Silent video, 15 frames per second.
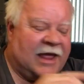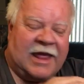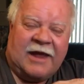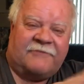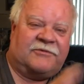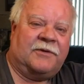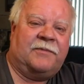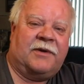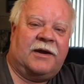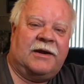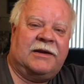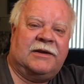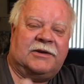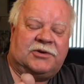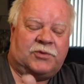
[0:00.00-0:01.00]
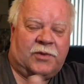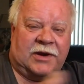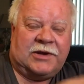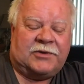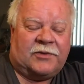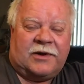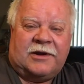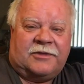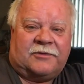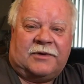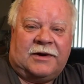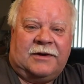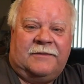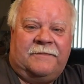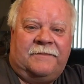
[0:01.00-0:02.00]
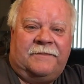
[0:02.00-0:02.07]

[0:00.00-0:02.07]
everybody in 2023,